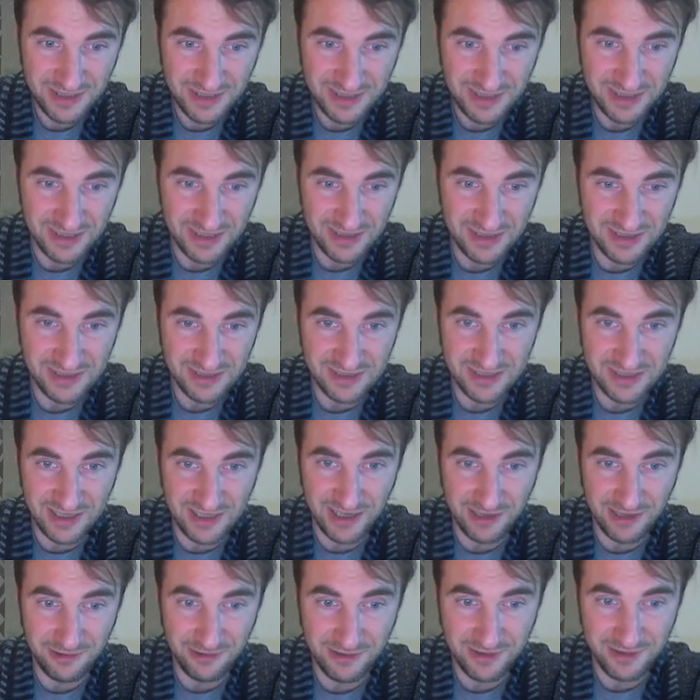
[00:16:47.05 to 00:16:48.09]
cut this
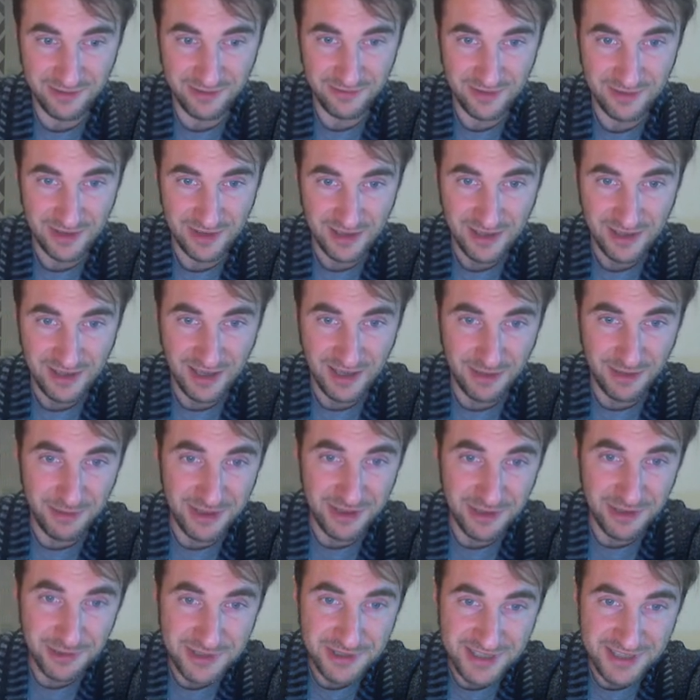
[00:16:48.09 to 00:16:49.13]
down. I
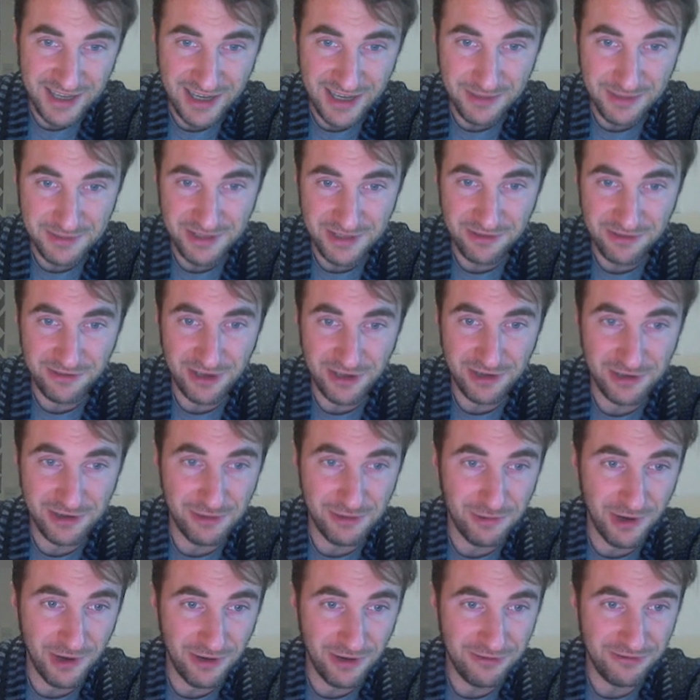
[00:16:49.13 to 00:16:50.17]
mean, those times are very
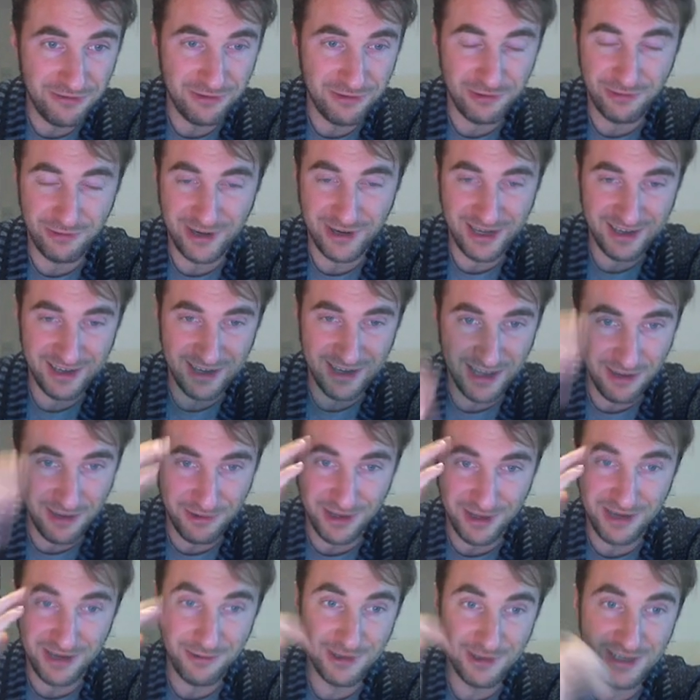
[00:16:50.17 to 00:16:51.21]
rough for right now
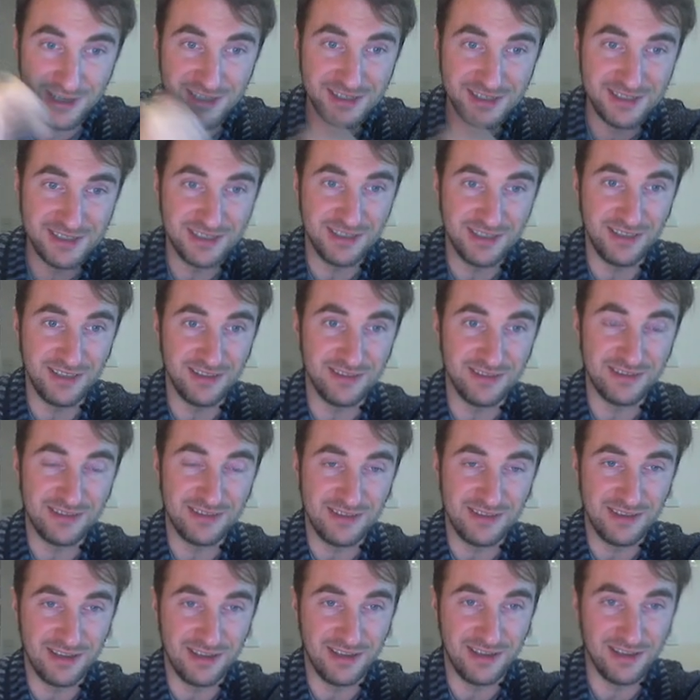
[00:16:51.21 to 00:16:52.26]
anyways, and
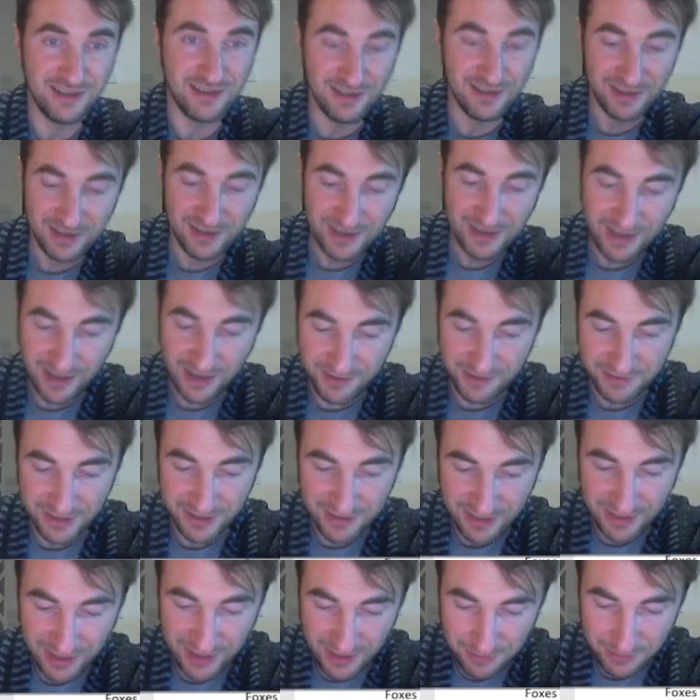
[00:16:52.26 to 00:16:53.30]
half the
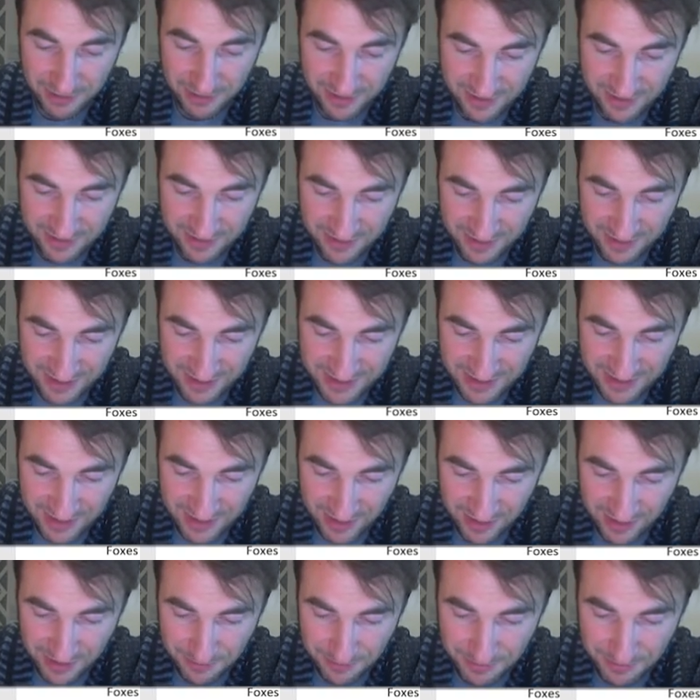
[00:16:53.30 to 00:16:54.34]
time it doesn't
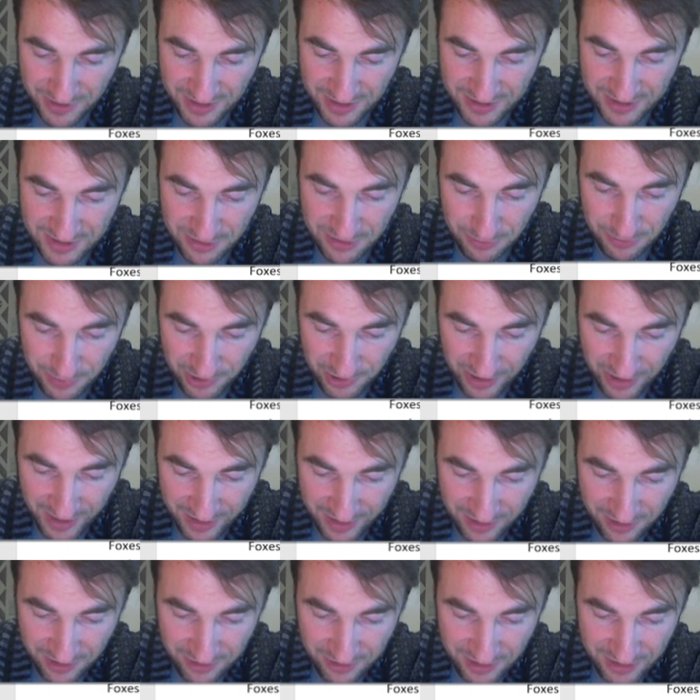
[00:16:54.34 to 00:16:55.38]
end up being super
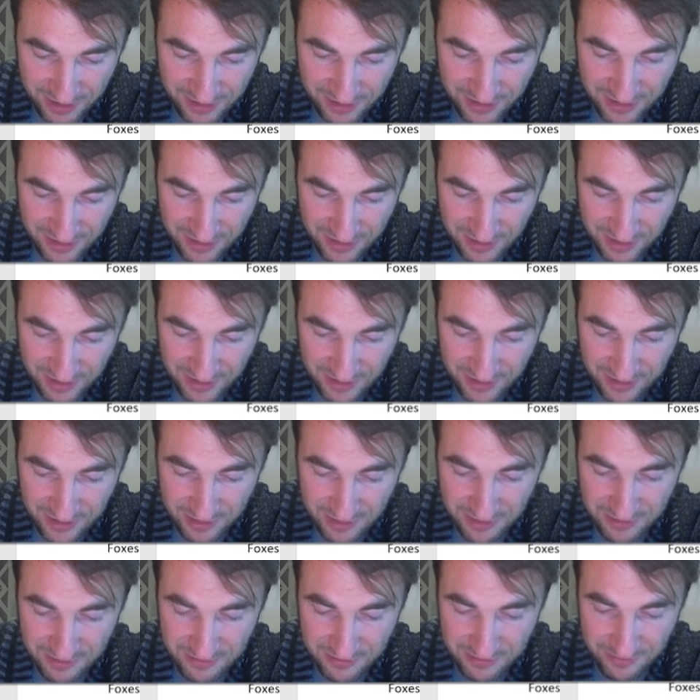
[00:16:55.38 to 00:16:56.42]
accurate,
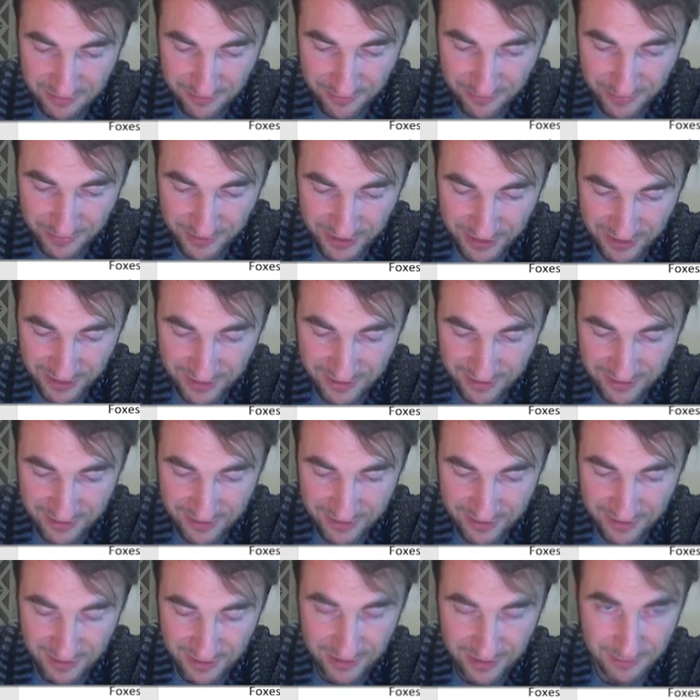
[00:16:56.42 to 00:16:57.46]

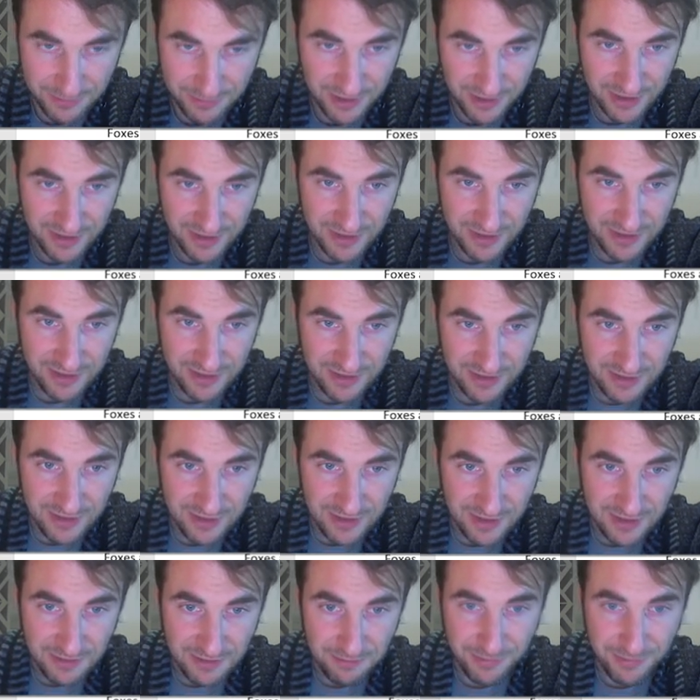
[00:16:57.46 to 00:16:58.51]
but
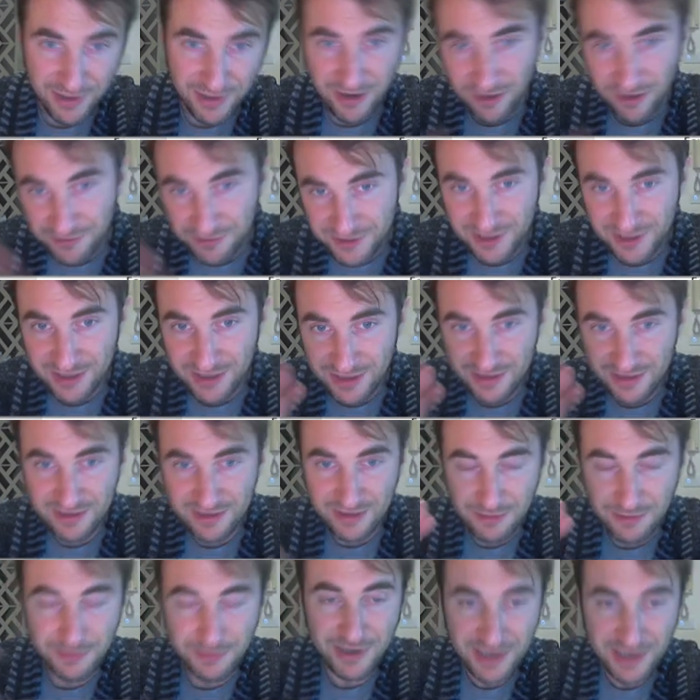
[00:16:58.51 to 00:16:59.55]
often it
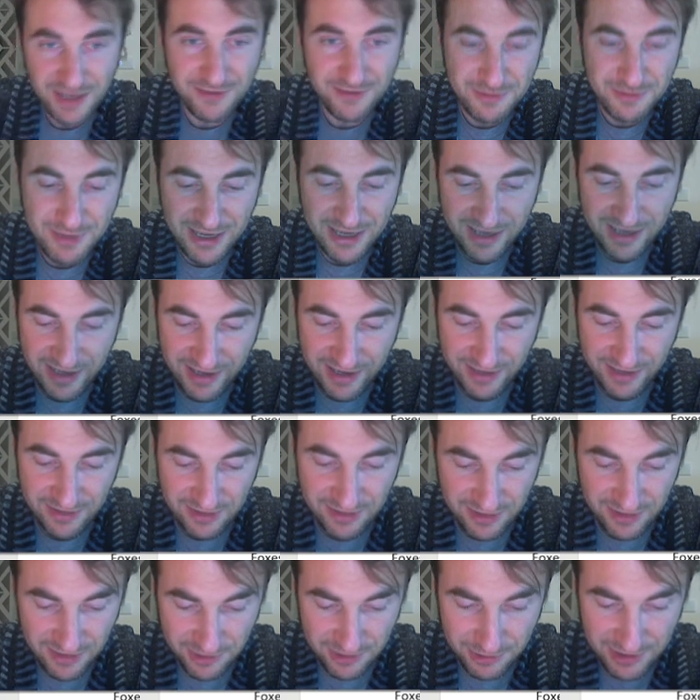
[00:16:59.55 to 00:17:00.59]
gives me a guide,
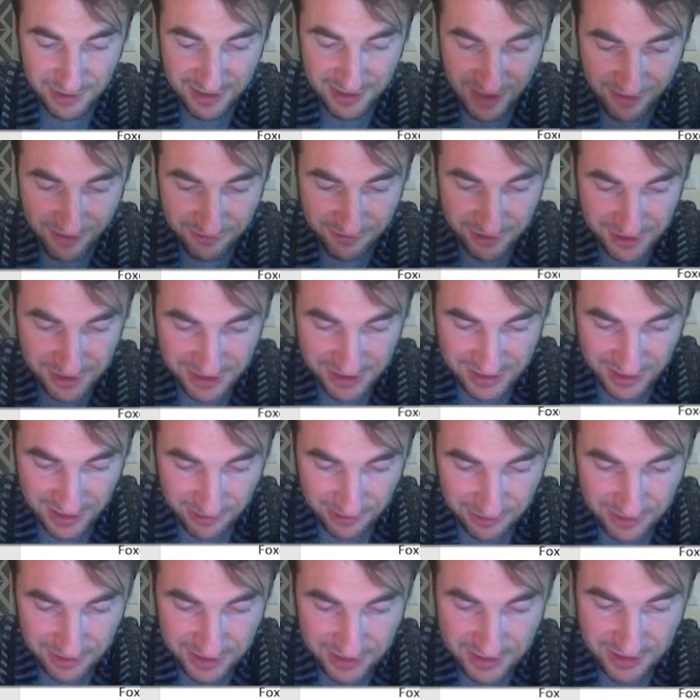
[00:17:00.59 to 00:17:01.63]
you know, it averages
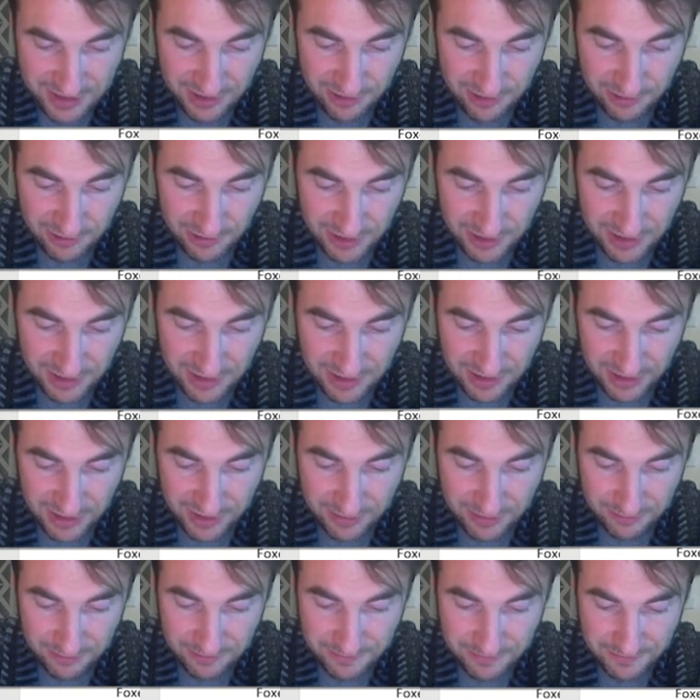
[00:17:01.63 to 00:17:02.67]
out.
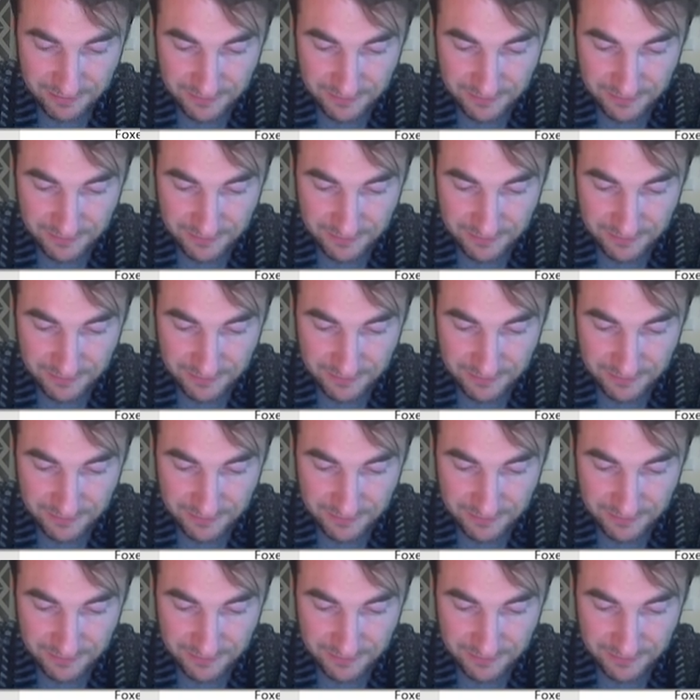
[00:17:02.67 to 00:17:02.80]
So